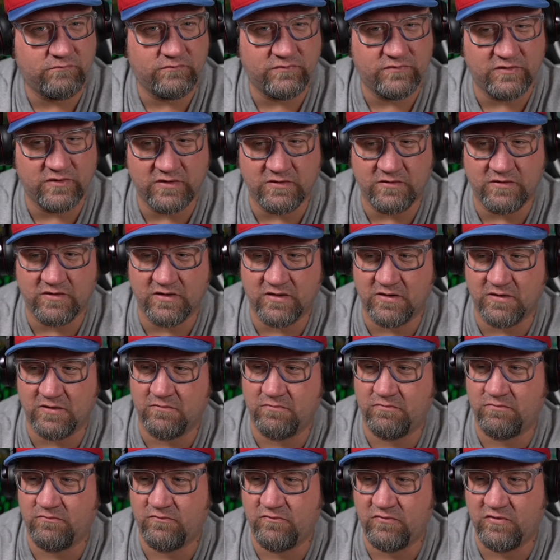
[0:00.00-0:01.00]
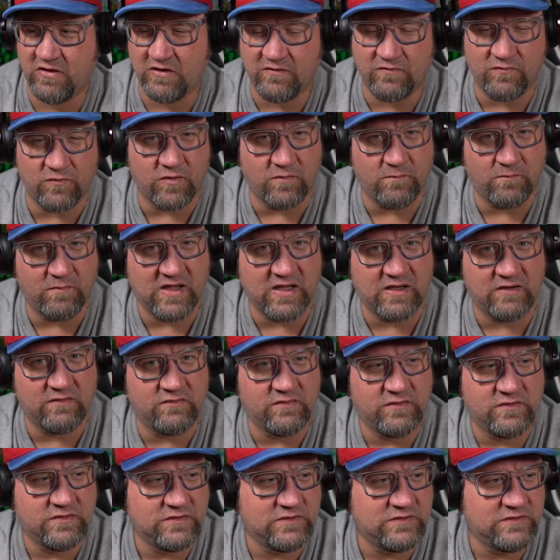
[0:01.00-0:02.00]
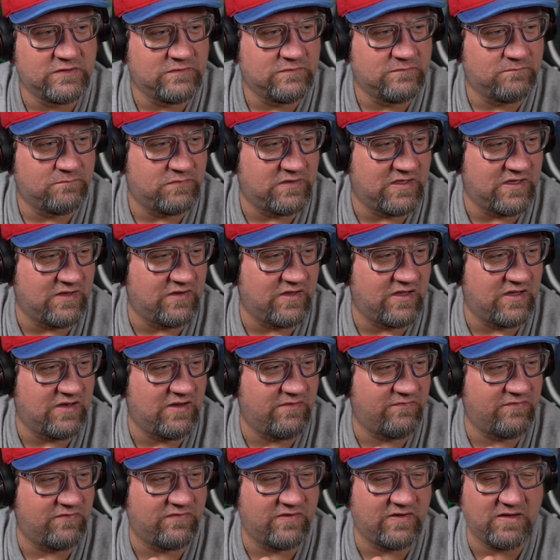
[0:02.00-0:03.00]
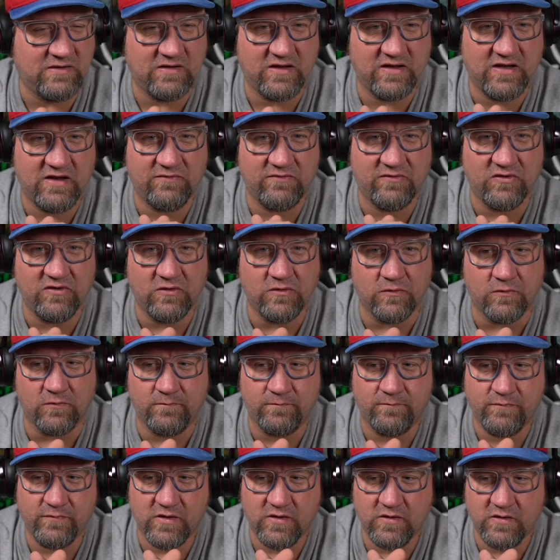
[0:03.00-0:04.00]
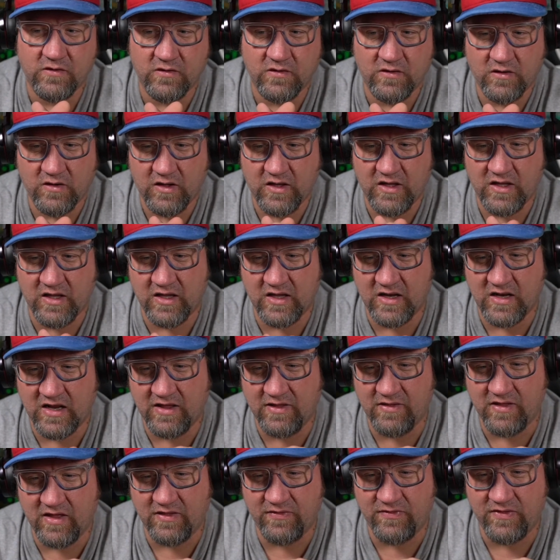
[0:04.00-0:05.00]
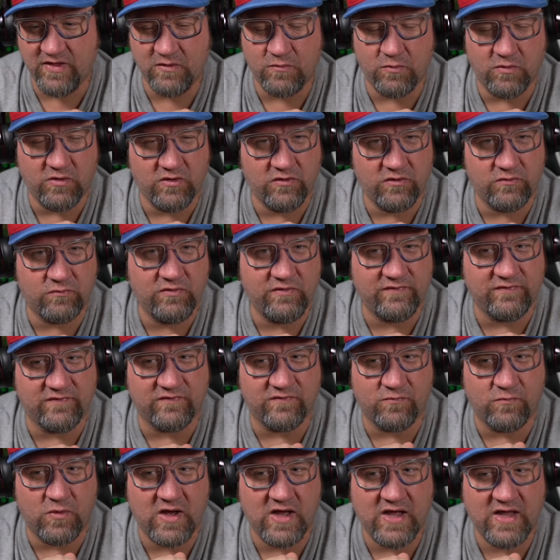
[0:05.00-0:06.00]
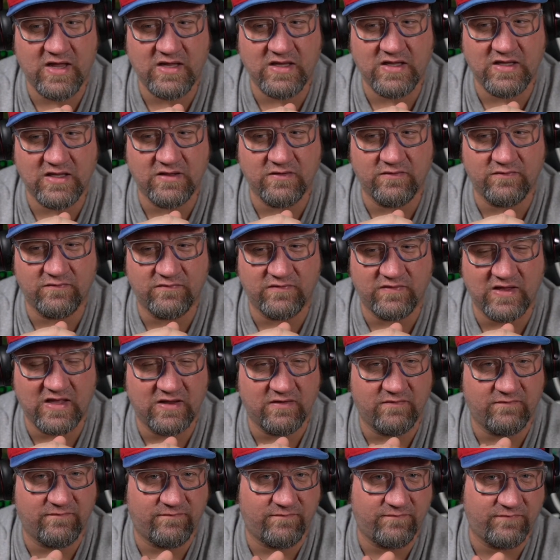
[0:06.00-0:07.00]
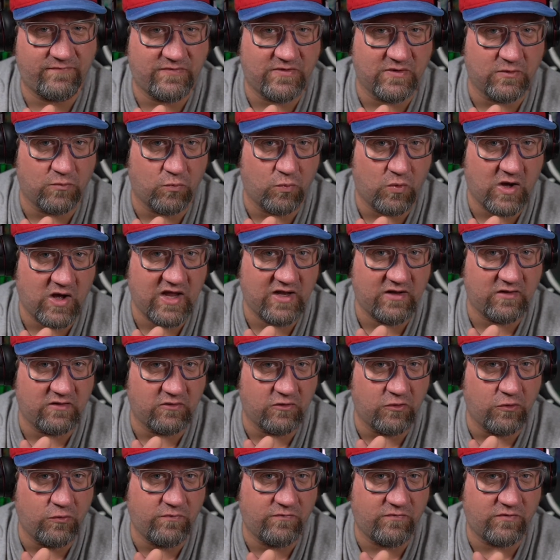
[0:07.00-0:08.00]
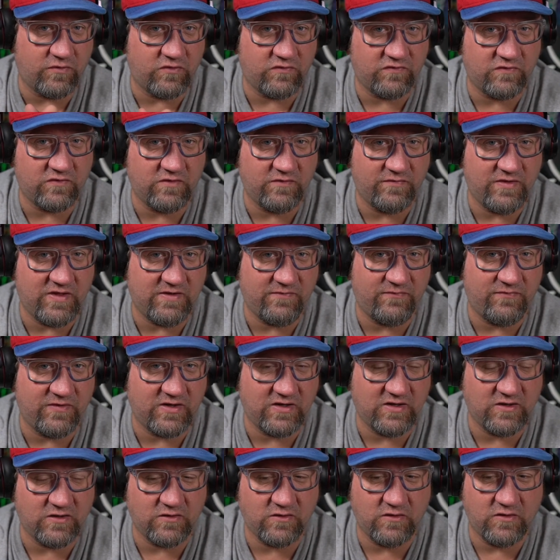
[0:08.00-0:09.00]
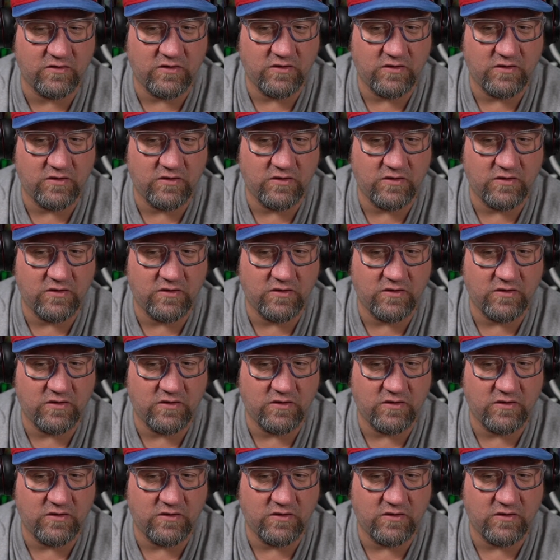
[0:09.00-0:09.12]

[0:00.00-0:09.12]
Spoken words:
and transform that. But I never do. And I think one of the reasons why is that the wide load version of that figure